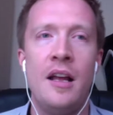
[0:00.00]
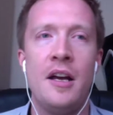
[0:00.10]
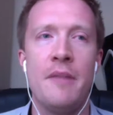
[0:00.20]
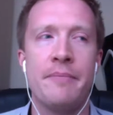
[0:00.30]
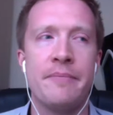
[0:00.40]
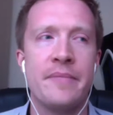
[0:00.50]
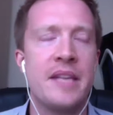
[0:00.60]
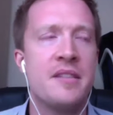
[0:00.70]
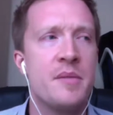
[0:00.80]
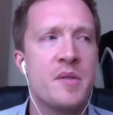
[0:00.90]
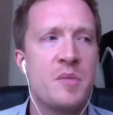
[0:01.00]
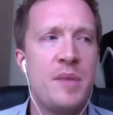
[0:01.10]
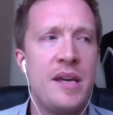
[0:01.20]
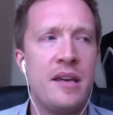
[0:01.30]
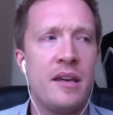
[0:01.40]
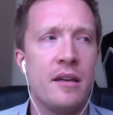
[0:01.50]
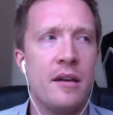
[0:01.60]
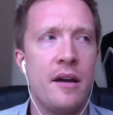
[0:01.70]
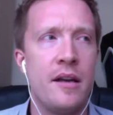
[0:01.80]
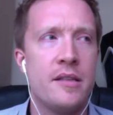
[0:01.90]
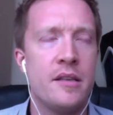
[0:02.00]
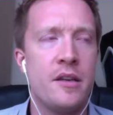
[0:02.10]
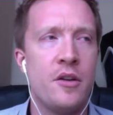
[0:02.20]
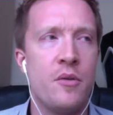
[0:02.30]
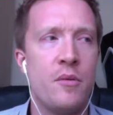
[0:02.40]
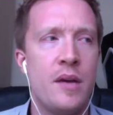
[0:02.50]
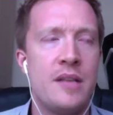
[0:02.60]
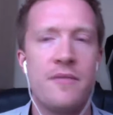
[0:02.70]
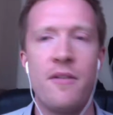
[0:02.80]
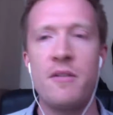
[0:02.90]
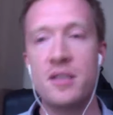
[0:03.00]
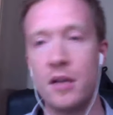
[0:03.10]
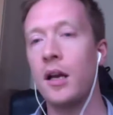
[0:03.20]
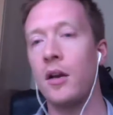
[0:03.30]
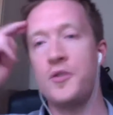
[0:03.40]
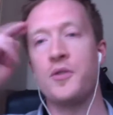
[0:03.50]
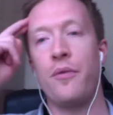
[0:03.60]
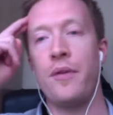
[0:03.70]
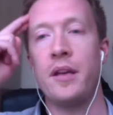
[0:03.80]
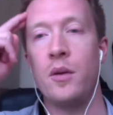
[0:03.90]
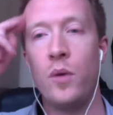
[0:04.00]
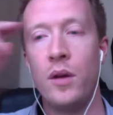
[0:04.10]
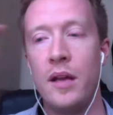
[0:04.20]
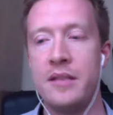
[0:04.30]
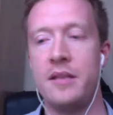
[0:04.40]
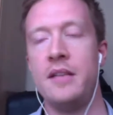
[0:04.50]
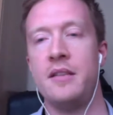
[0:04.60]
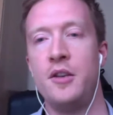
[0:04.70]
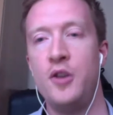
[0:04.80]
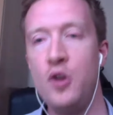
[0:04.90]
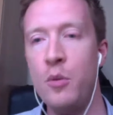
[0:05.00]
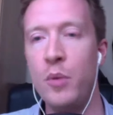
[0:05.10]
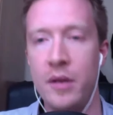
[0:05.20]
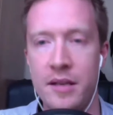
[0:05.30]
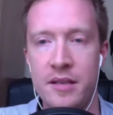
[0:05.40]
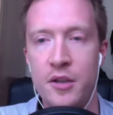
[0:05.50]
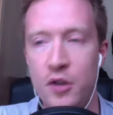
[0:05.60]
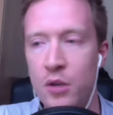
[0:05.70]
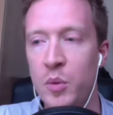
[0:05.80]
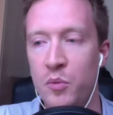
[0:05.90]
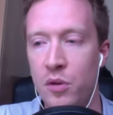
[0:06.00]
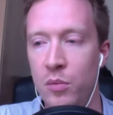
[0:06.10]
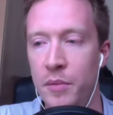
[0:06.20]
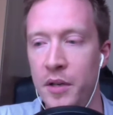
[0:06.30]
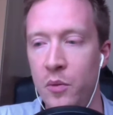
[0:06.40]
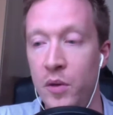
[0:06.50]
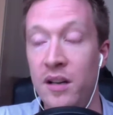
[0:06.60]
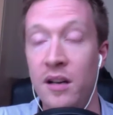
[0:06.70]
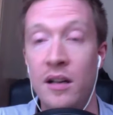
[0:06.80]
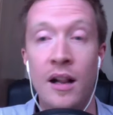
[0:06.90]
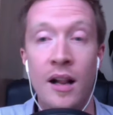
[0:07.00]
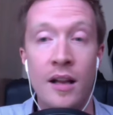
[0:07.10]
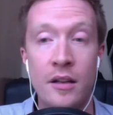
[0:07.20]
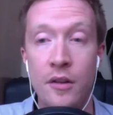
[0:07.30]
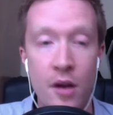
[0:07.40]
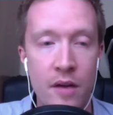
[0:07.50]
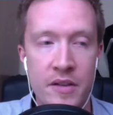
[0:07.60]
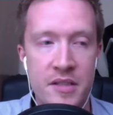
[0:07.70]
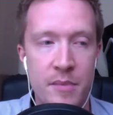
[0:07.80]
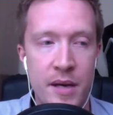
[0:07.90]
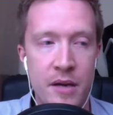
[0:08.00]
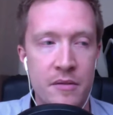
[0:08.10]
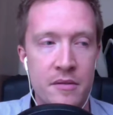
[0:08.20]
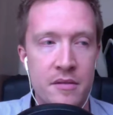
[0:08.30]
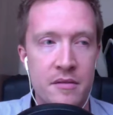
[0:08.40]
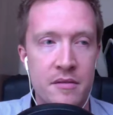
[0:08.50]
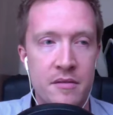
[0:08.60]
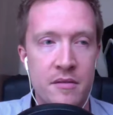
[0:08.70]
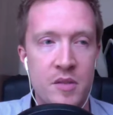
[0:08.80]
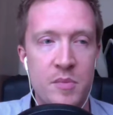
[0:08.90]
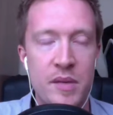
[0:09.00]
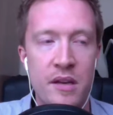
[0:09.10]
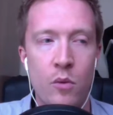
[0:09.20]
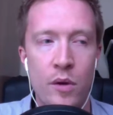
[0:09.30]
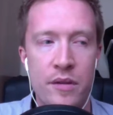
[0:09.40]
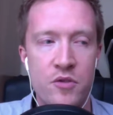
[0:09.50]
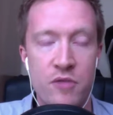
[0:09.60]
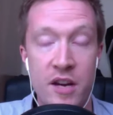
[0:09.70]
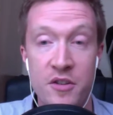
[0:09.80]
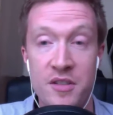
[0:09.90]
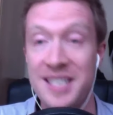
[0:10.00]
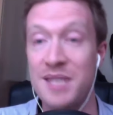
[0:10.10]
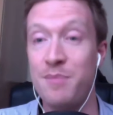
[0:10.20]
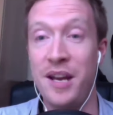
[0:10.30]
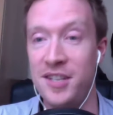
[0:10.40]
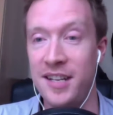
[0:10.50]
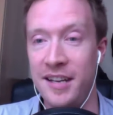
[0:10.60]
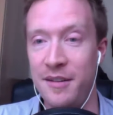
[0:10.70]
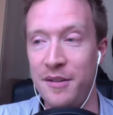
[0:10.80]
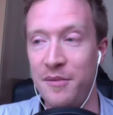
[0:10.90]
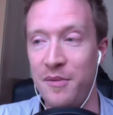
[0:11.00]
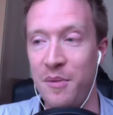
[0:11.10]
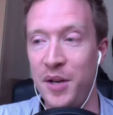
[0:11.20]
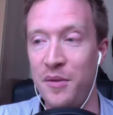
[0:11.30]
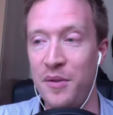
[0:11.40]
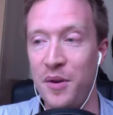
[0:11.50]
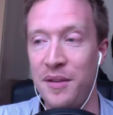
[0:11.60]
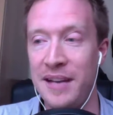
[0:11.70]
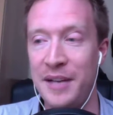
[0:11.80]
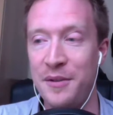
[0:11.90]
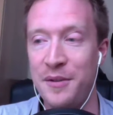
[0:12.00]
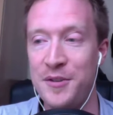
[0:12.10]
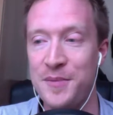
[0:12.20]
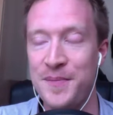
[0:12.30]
In terms of speaking, it's a very psychological thing. It's a human problem. We are nervous about speaking with strangers, especially when we don't know the language.